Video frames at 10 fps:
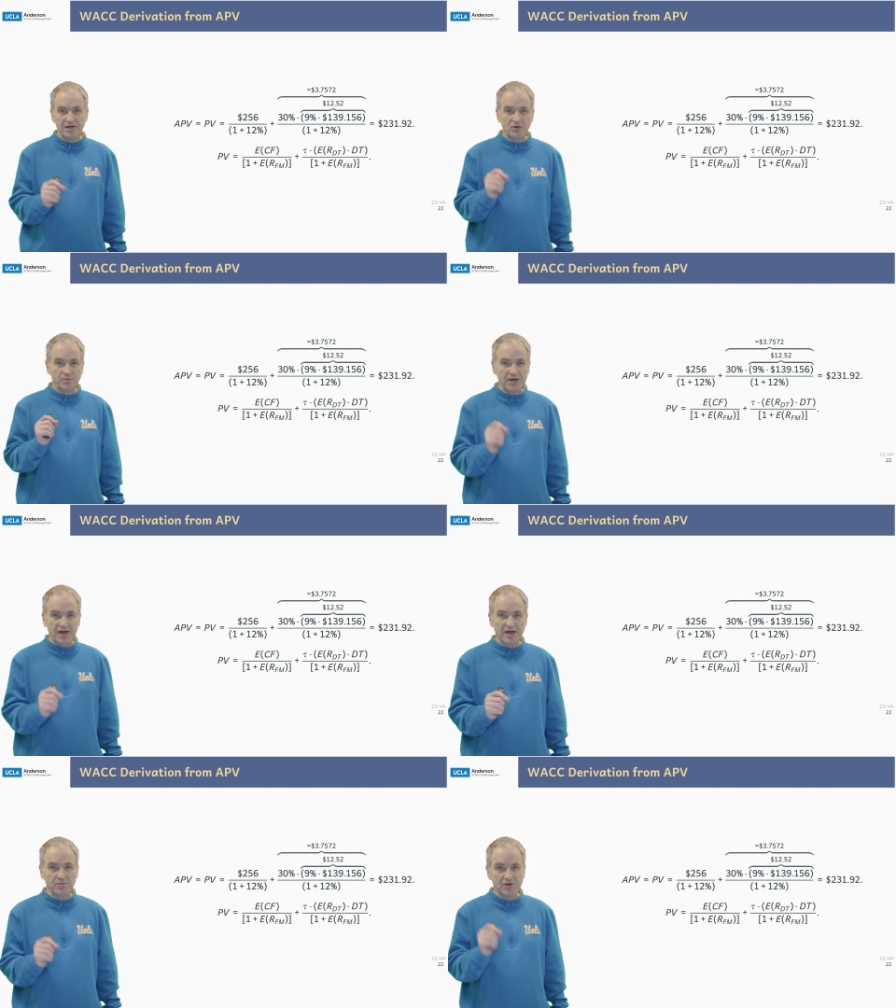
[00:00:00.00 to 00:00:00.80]
to be
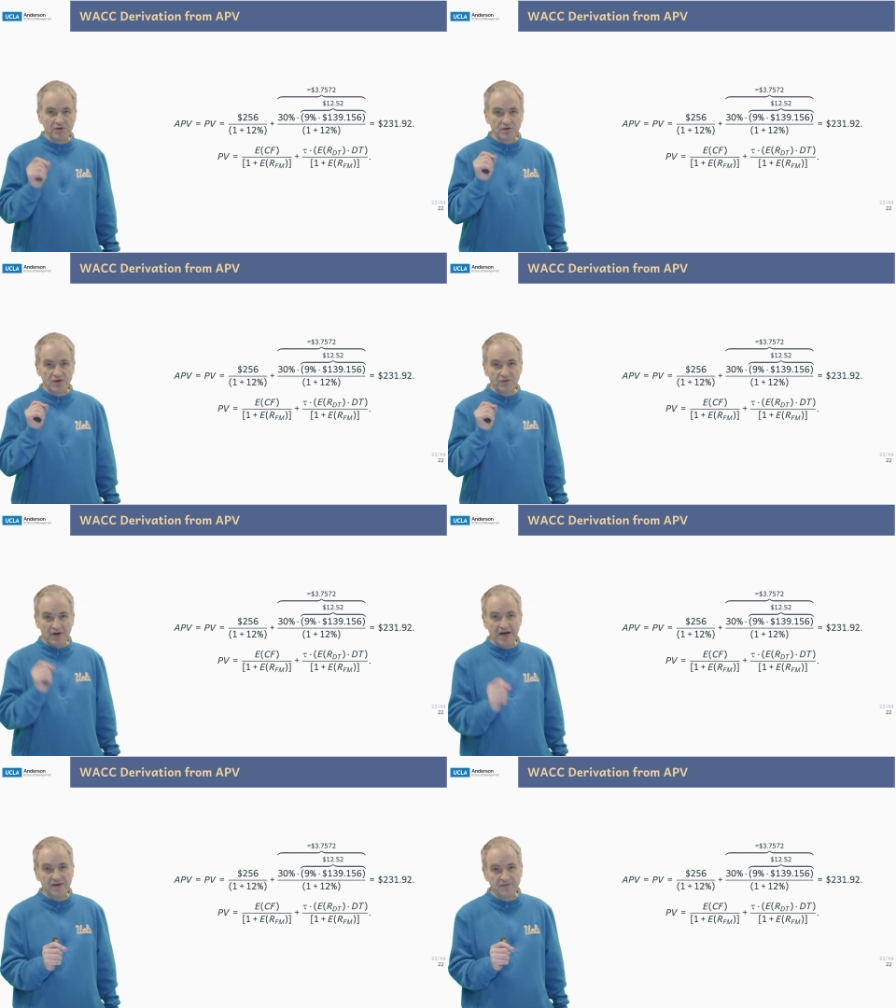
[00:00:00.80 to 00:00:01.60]
able to
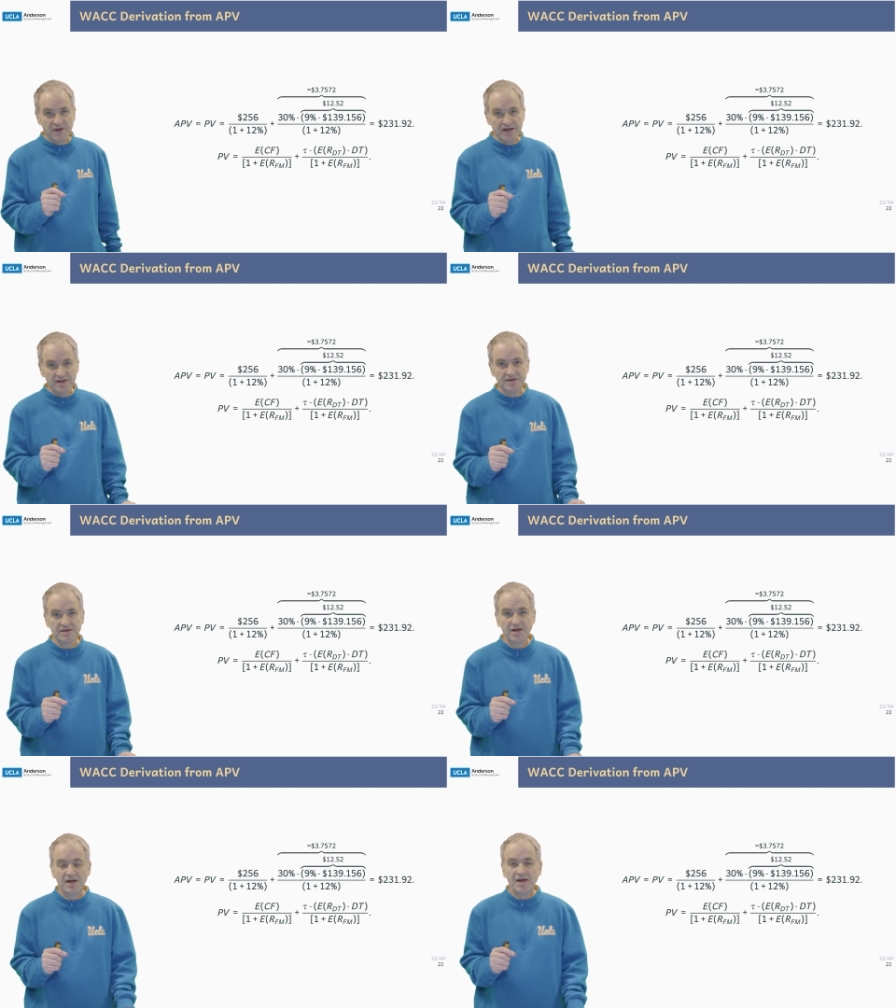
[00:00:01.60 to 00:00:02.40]
derive this,